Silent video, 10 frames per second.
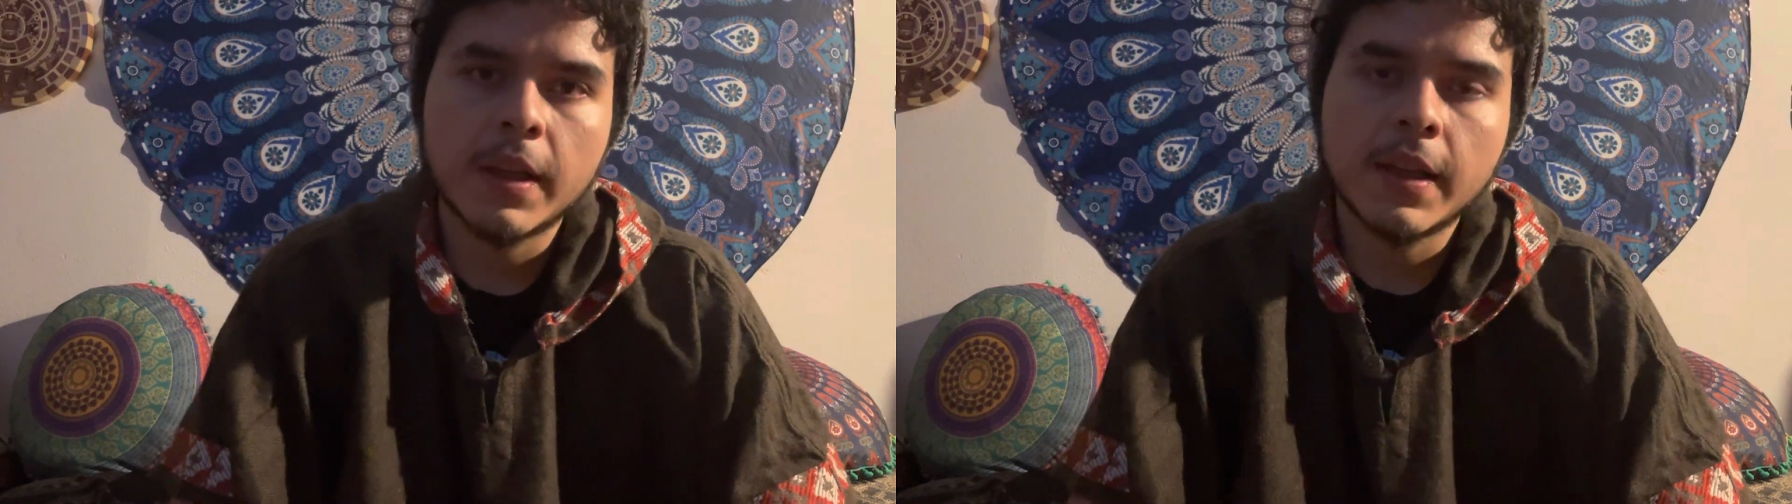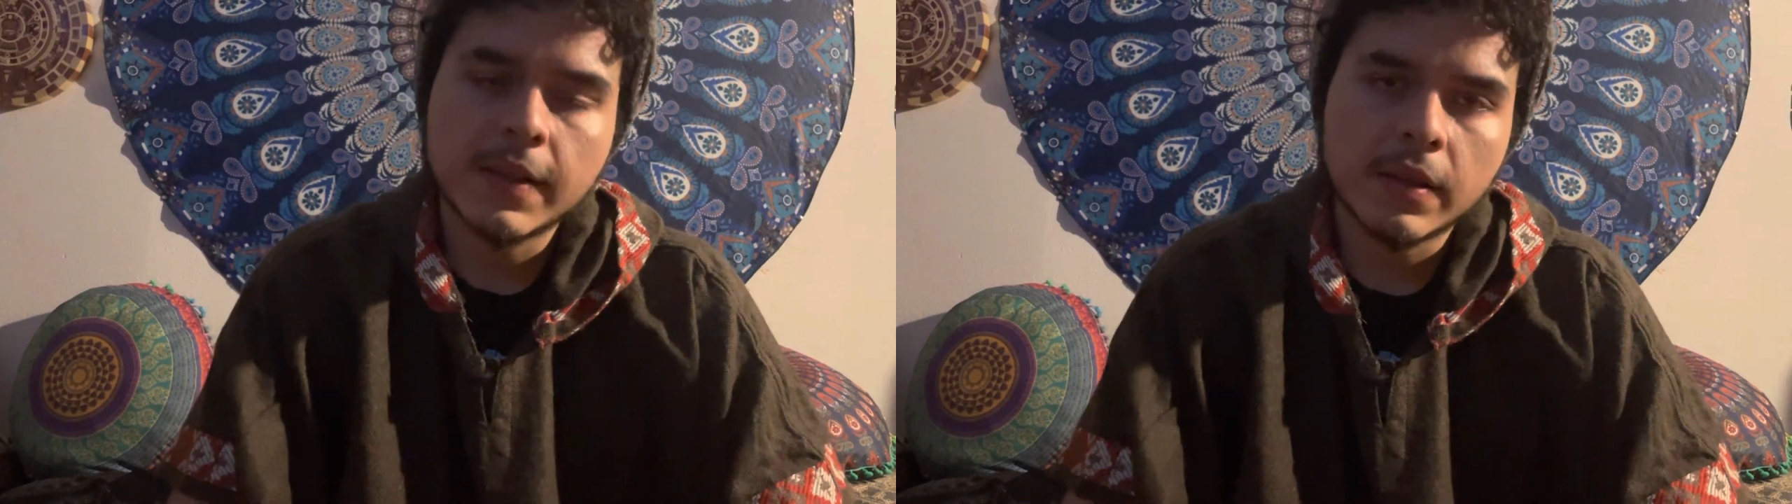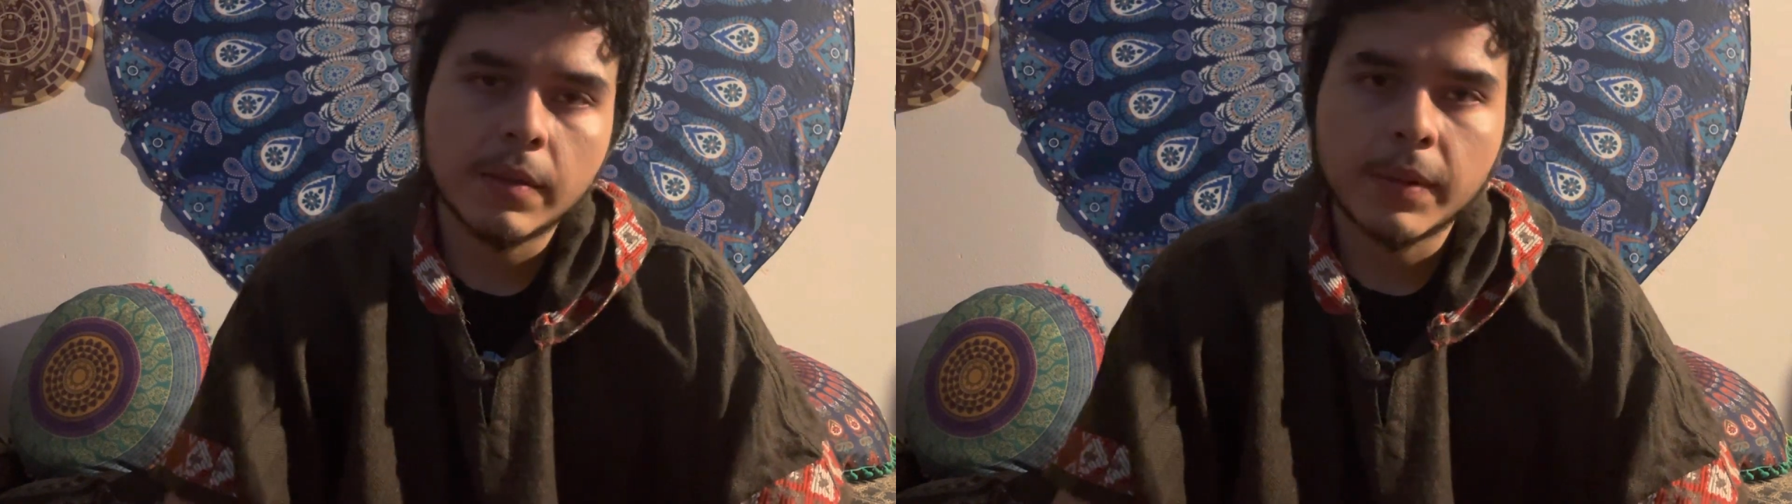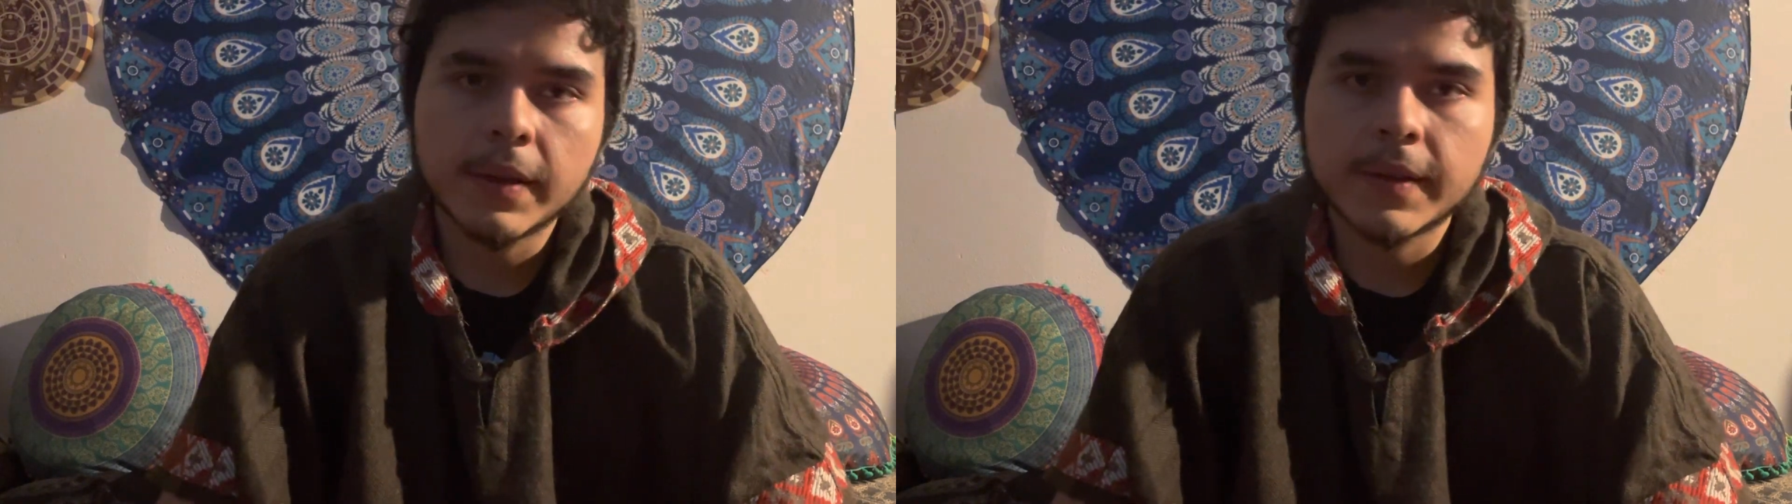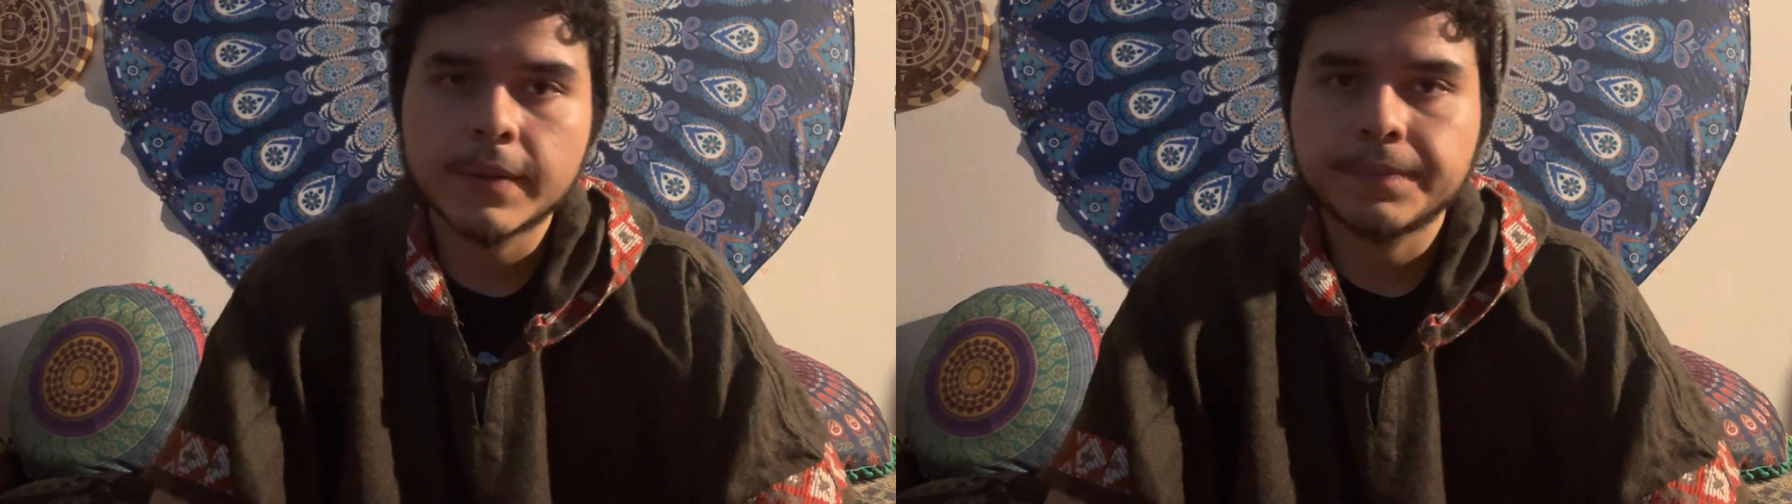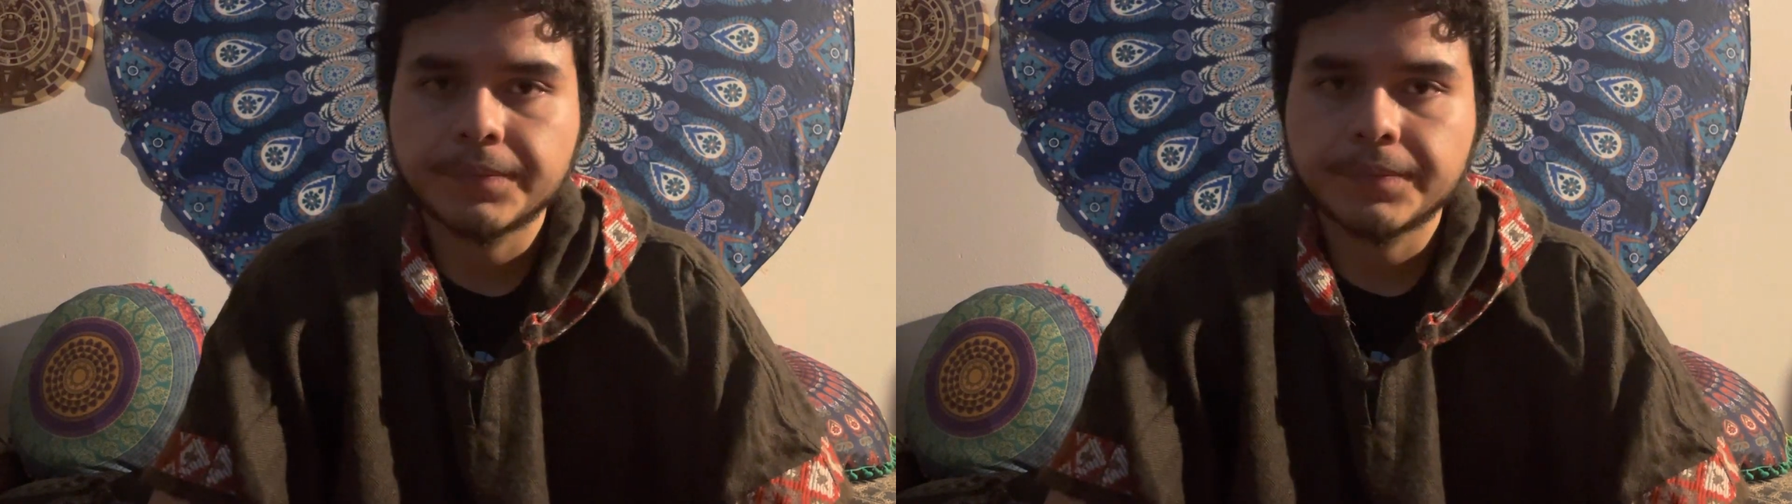gets on the bus,